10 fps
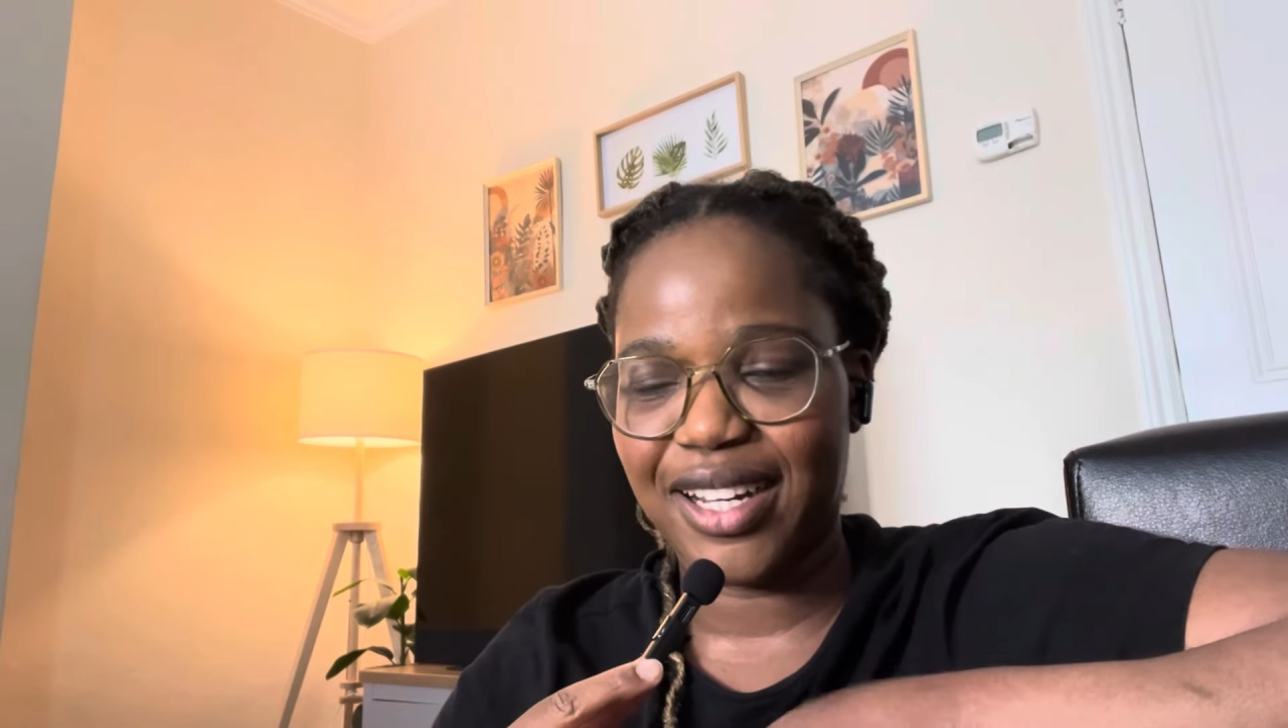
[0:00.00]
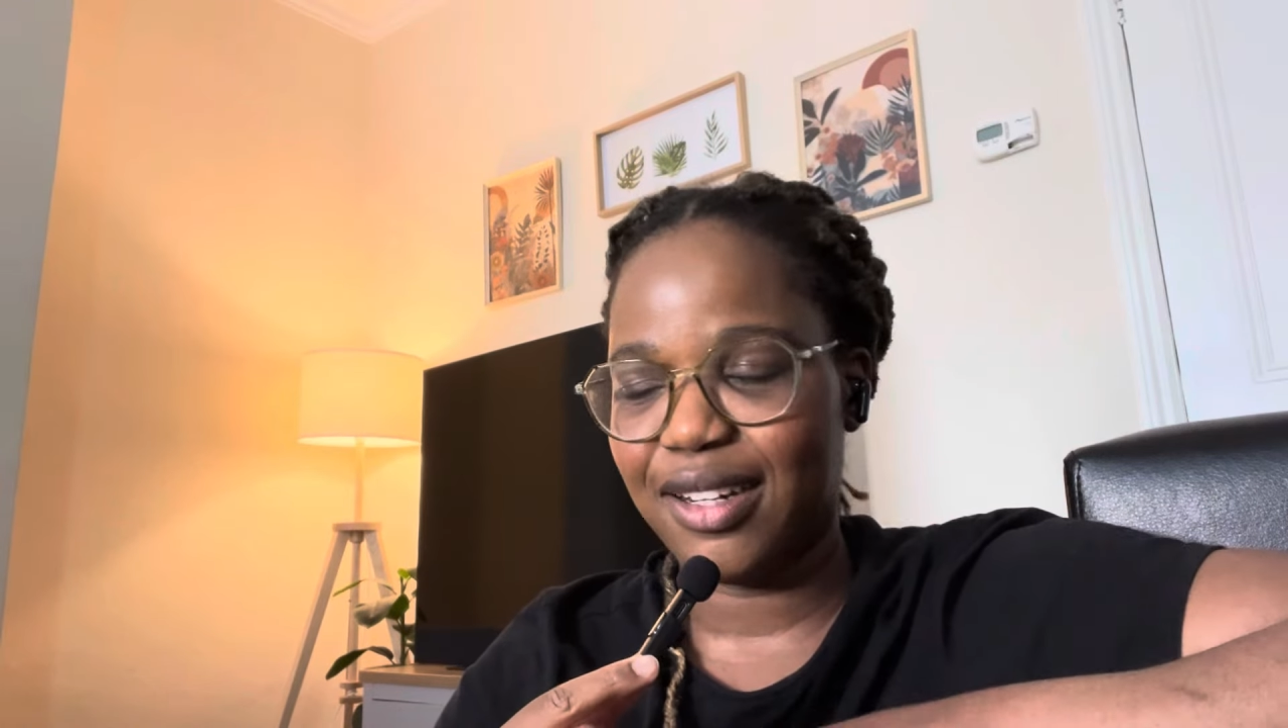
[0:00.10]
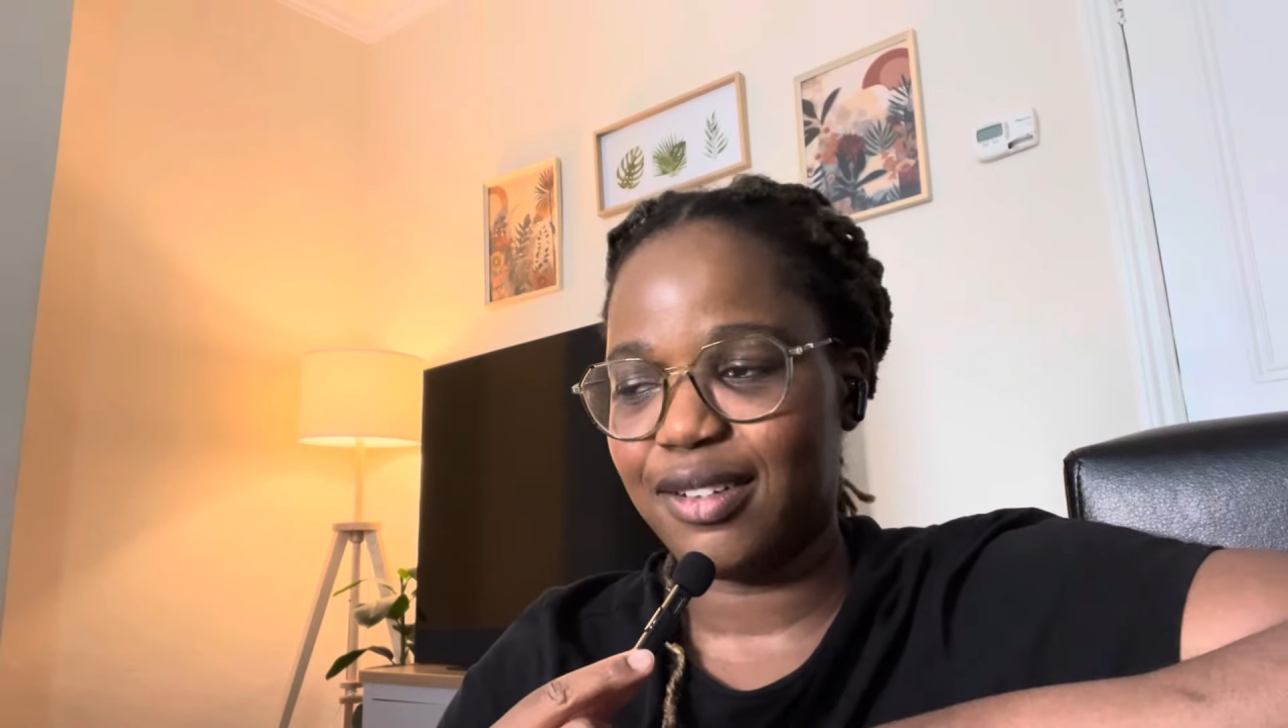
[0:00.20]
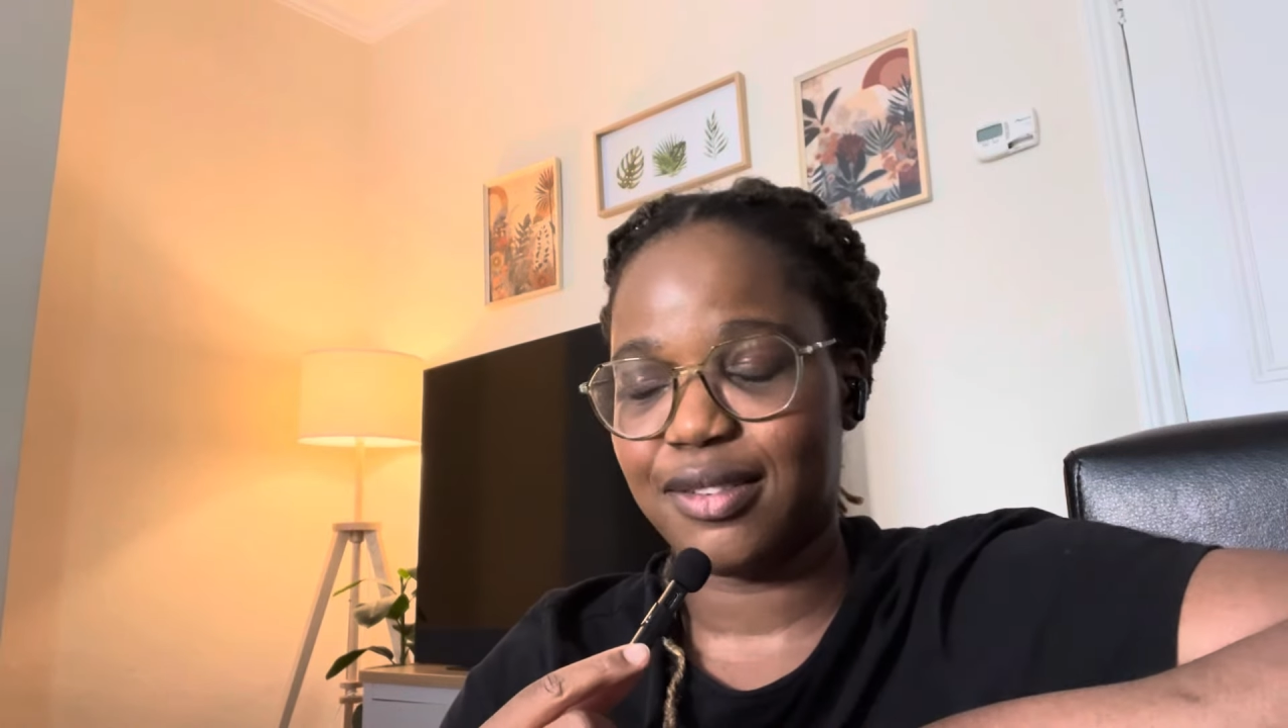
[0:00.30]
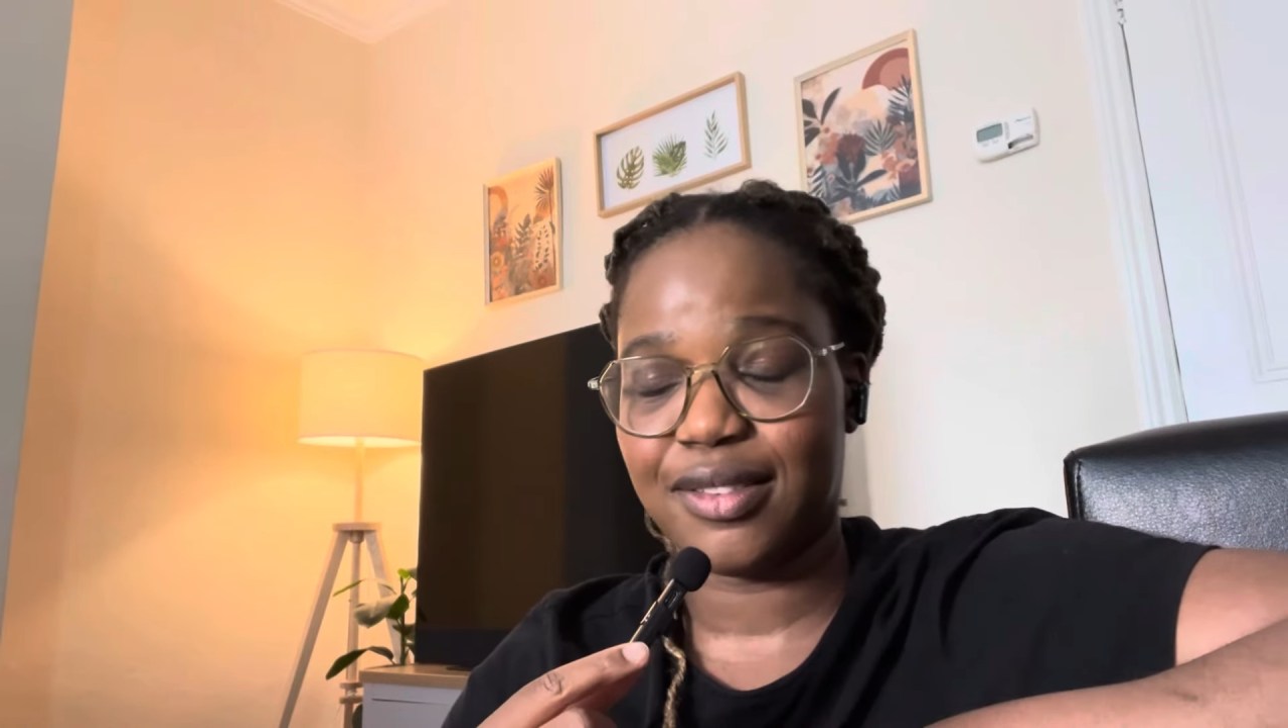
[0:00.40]

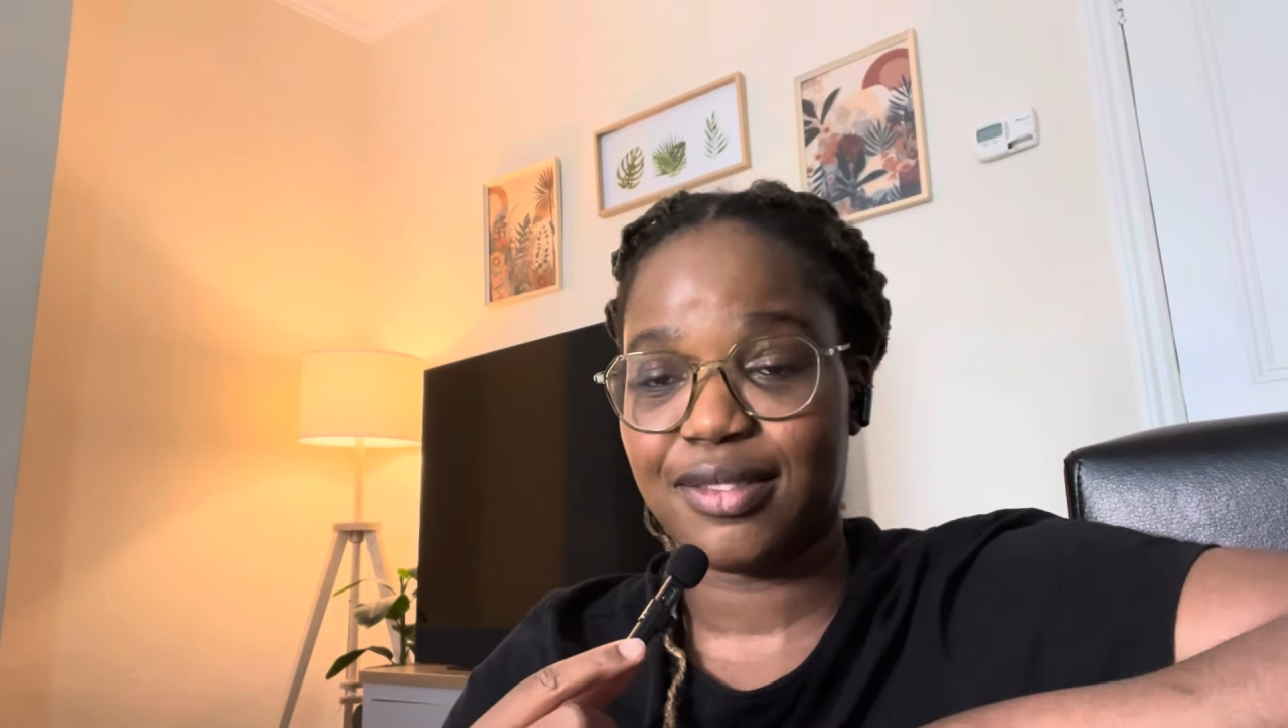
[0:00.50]
Oh,